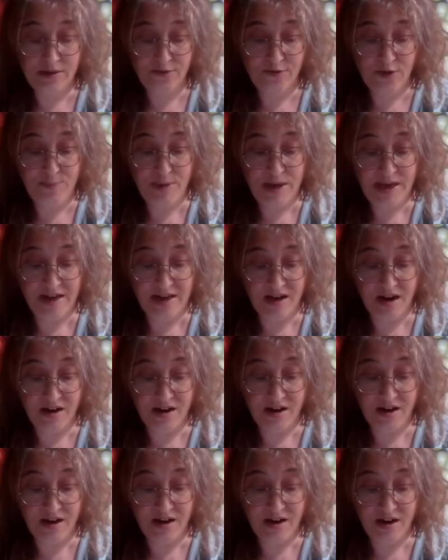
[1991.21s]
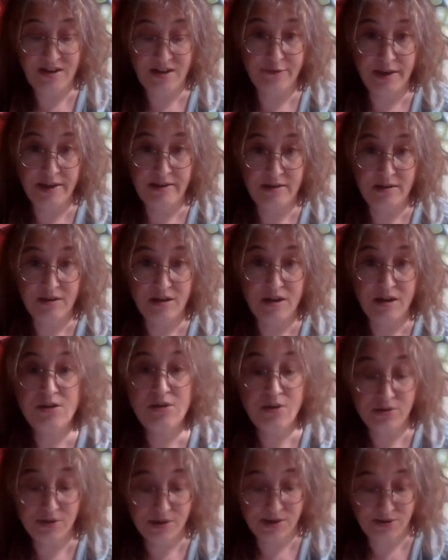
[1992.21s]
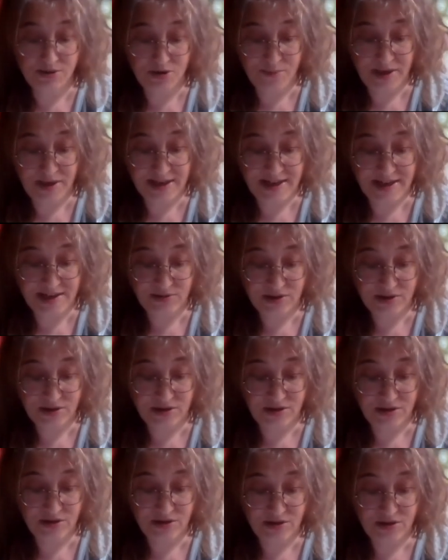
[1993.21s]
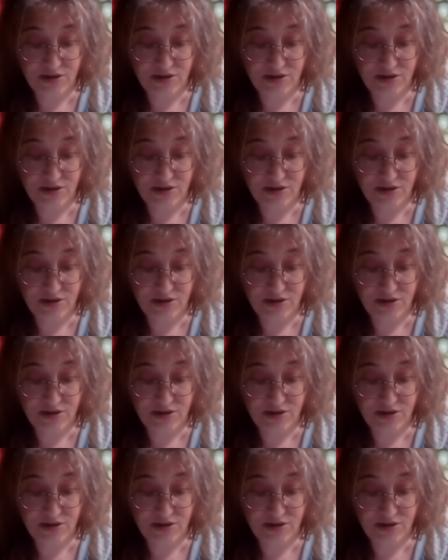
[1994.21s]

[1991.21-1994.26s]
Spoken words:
for being unlovely and not copping out,